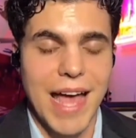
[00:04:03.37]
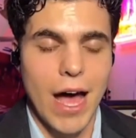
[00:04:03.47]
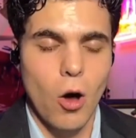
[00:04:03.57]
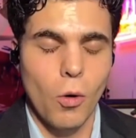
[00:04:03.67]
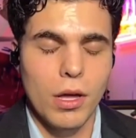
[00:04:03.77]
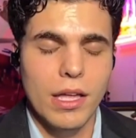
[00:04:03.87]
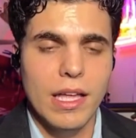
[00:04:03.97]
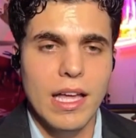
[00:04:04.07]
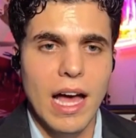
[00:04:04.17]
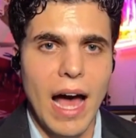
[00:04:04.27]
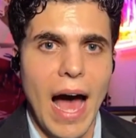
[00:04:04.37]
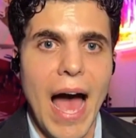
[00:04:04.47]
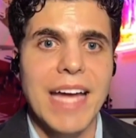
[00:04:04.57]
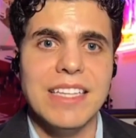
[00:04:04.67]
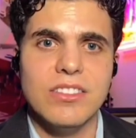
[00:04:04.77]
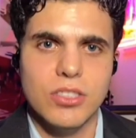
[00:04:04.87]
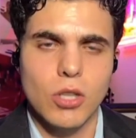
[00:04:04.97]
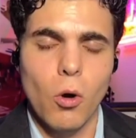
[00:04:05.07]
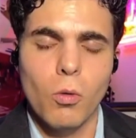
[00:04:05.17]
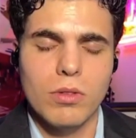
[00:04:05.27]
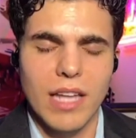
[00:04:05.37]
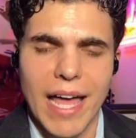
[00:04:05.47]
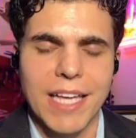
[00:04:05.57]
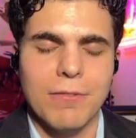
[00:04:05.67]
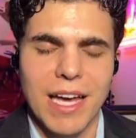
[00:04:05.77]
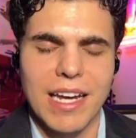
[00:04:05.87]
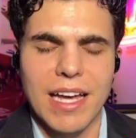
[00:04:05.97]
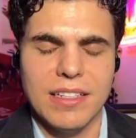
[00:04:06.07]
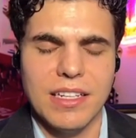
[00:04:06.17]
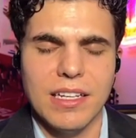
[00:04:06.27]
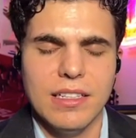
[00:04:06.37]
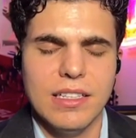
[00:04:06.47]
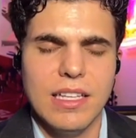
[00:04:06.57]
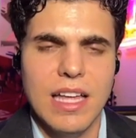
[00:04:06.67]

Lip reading: Now, I don't like that idea.